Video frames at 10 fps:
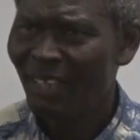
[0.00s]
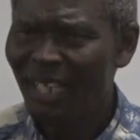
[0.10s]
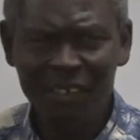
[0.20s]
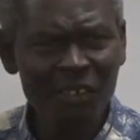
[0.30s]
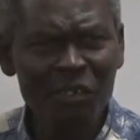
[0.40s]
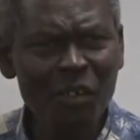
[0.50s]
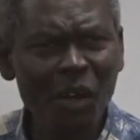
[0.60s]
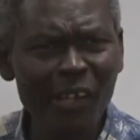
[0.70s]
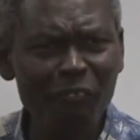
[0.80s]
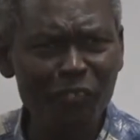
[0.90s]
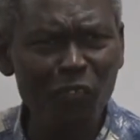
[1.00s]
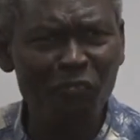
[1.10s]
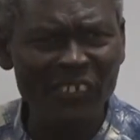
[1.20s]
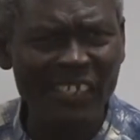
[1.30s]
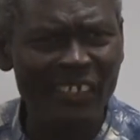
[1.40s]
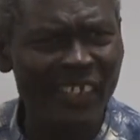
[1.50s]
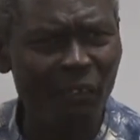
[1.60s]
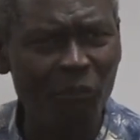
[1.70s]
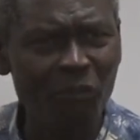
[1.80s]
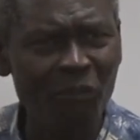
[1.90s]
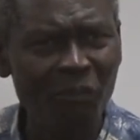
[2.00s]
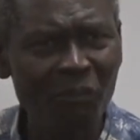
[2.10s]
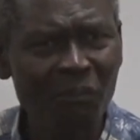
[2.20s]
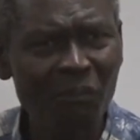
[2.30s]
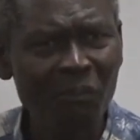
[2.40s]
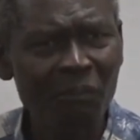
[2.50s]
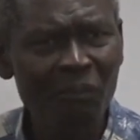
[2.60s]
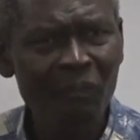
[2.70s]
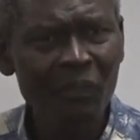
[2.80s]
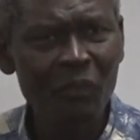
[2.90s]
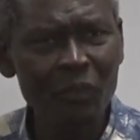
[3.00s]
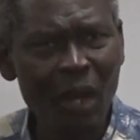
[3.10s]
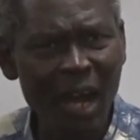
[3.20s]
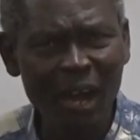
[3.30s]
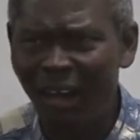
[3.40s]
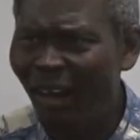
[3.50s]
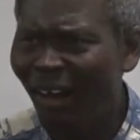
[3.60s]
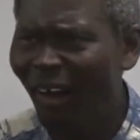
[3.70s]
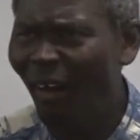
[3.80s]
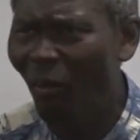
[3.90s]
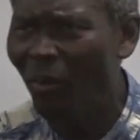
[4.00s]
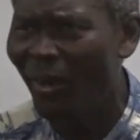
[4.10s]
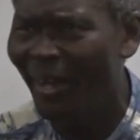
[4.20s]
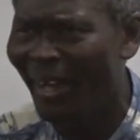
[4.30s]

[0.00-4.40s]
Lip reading: I don't know if you feel him. Whoa!